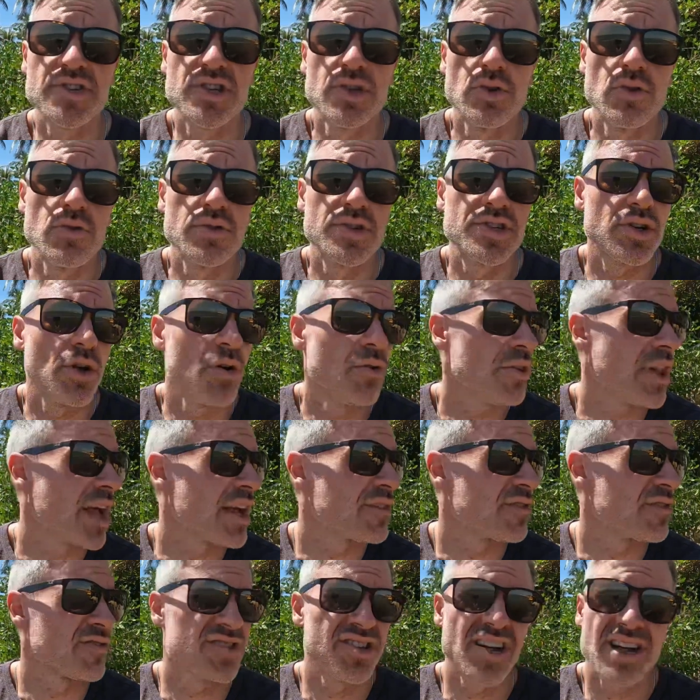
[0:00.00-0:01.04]
too, so
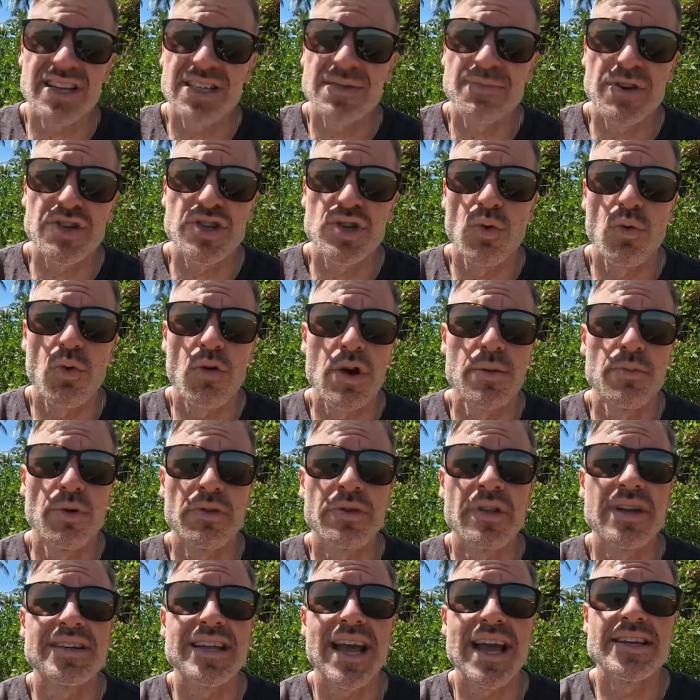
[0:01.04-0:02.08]
like there's not as much to worry about
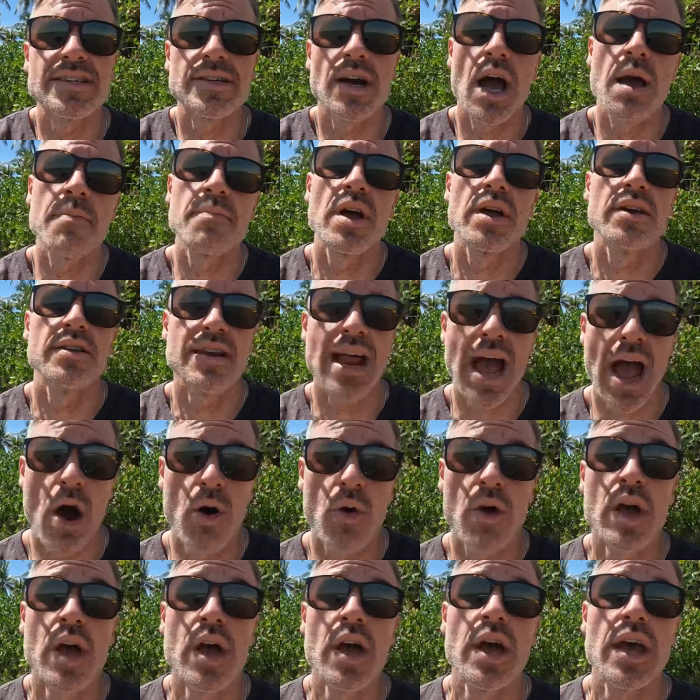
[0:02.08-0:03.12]
in the daytime. Now,
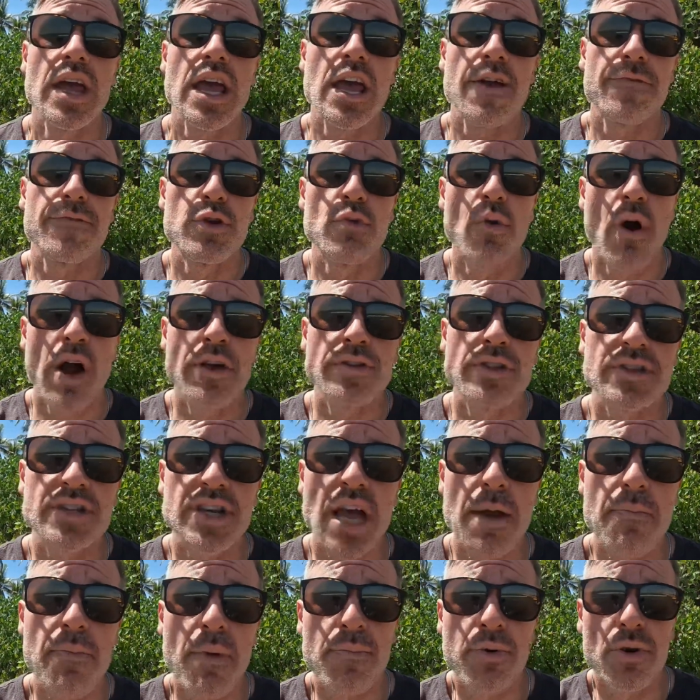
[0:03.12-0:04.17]
if you are the
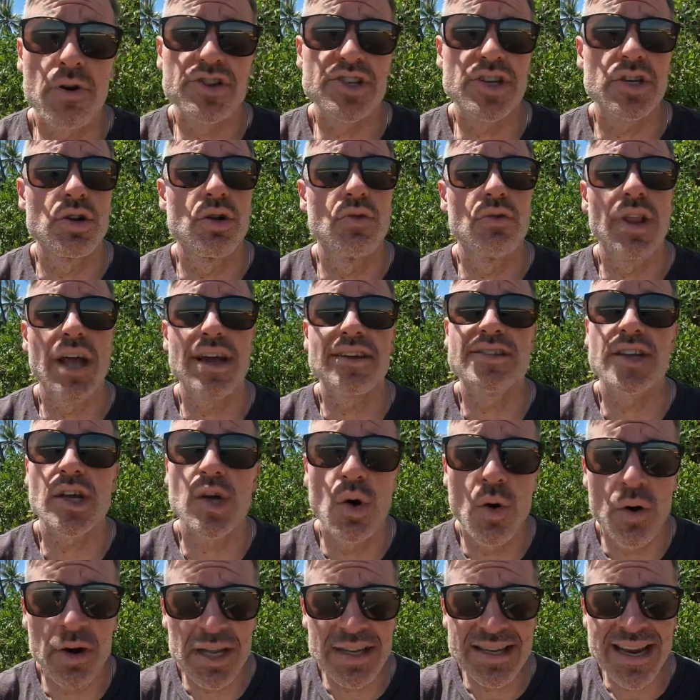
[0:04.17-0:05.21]
type of person who likes to
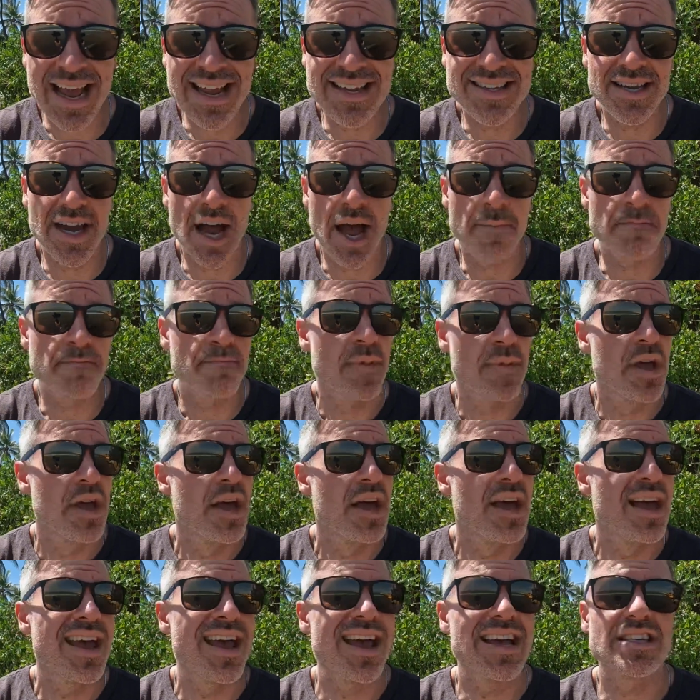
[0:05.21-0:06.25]
go out at nighttime,
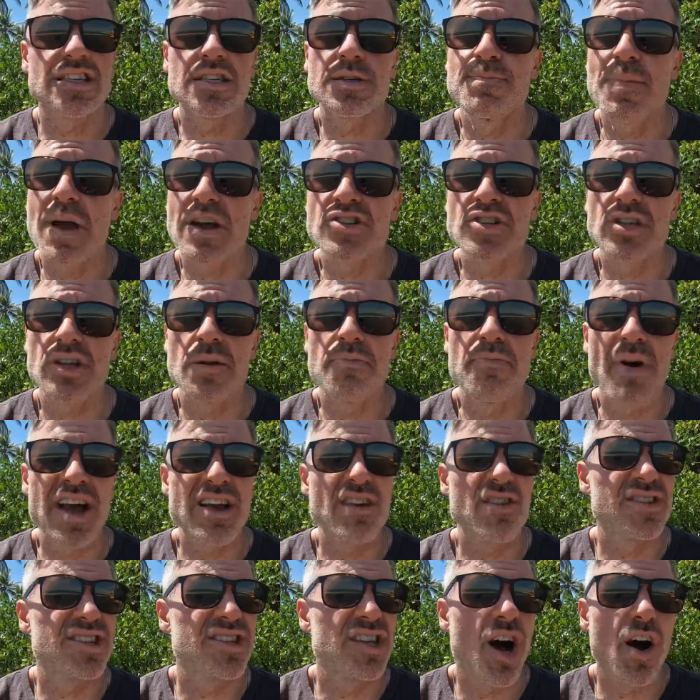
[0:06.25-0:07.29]
especially by
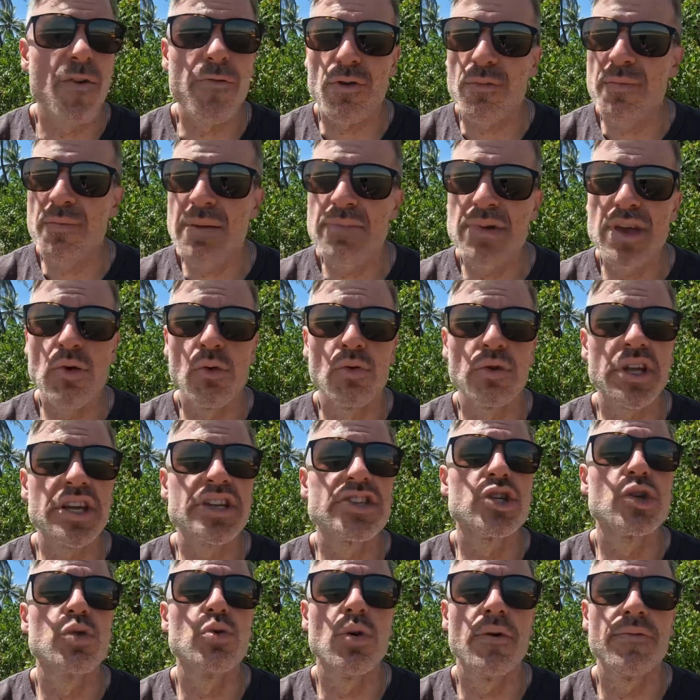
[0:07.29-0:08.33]
yourself or maybe only
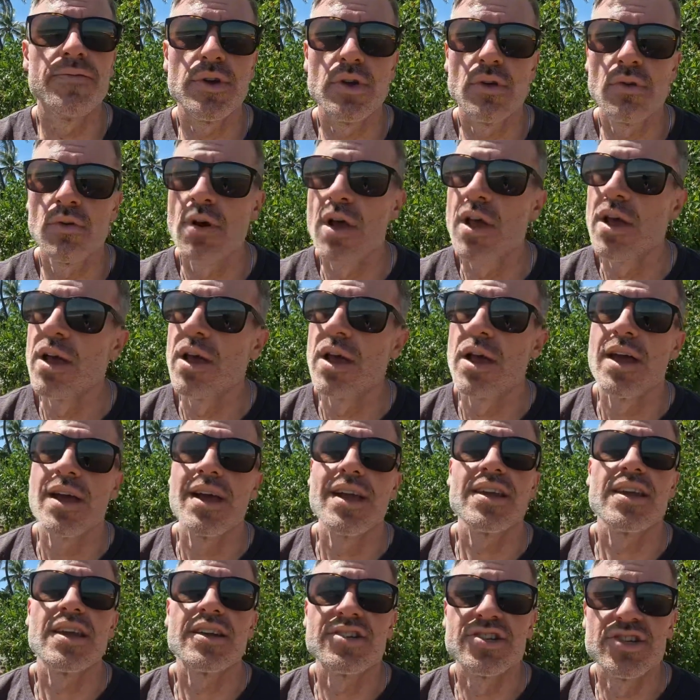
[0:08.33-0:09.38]
two of you,
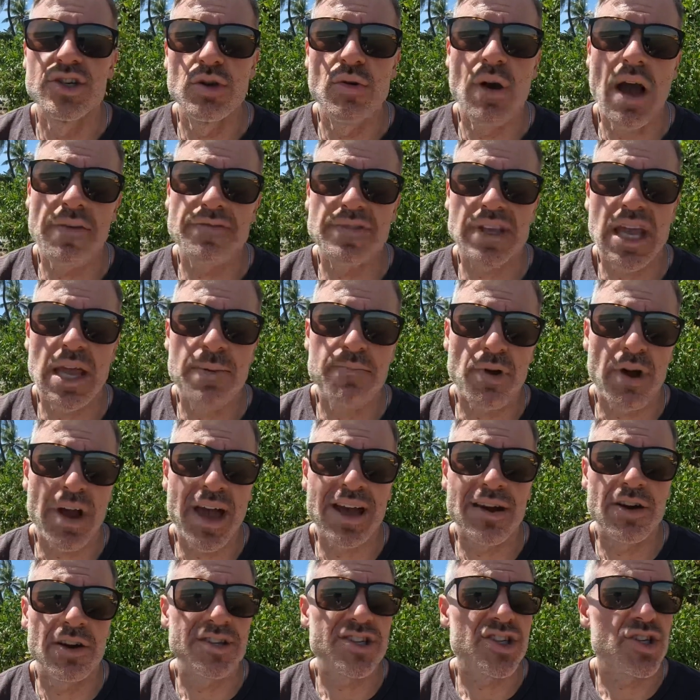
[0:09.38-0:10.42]
you do have to keep your
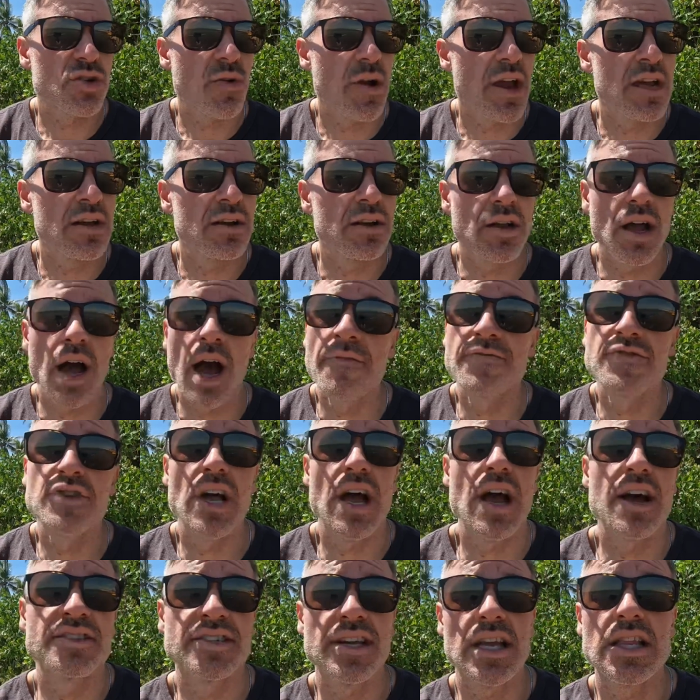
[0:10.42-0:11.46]
head on straight.
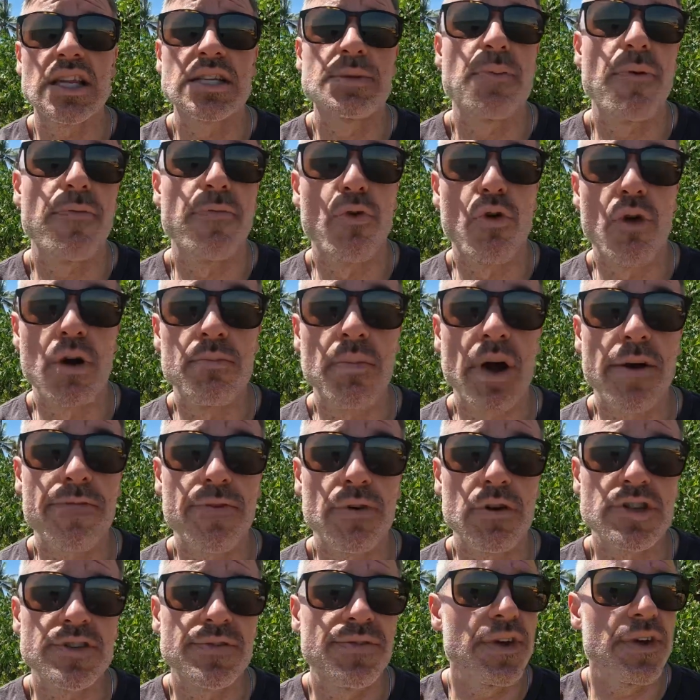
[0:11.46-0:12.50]
I said this before in my
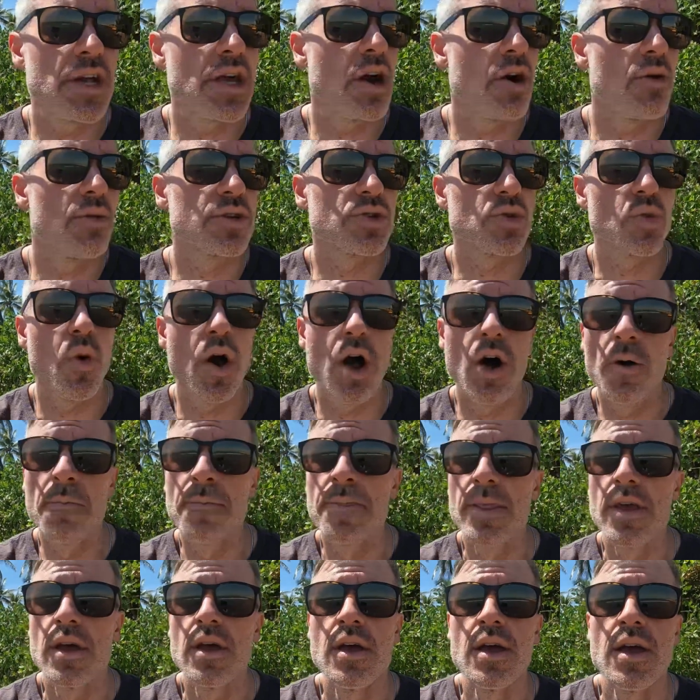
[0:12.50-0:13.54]
first video as well,
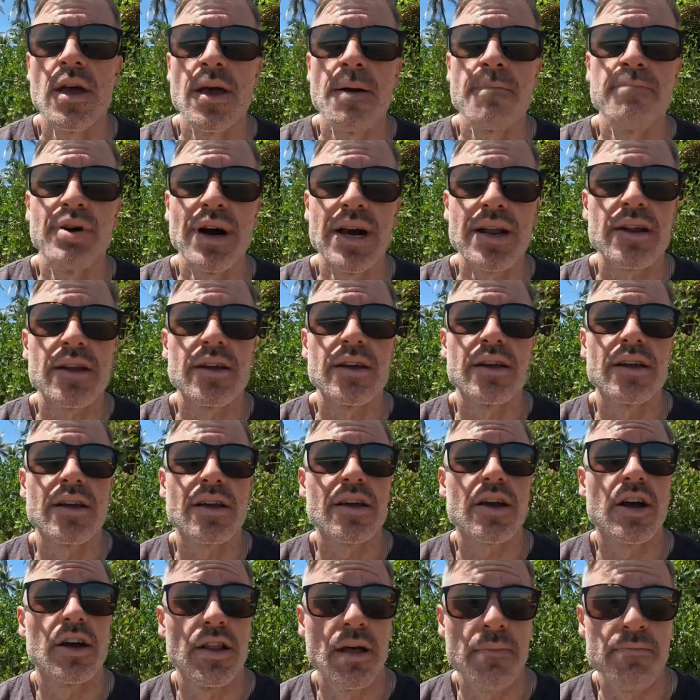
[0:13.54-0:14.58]
but
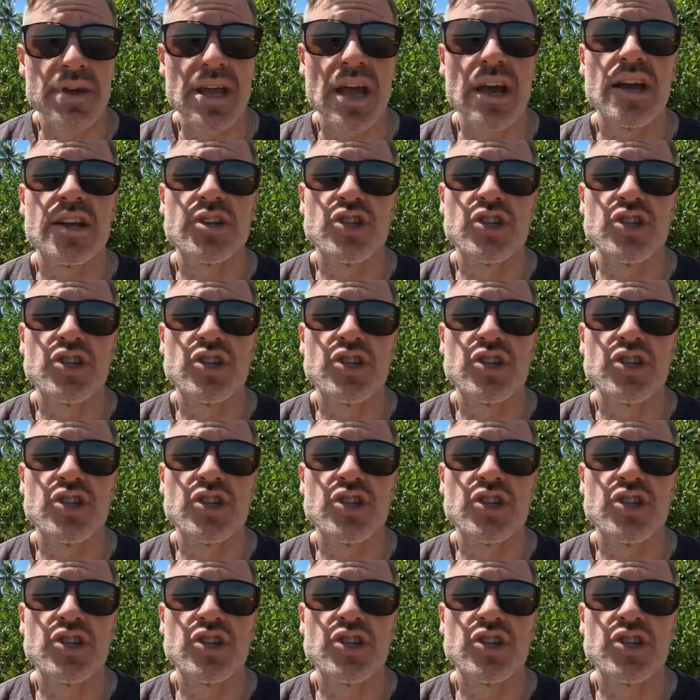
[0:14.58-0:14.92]
Colombia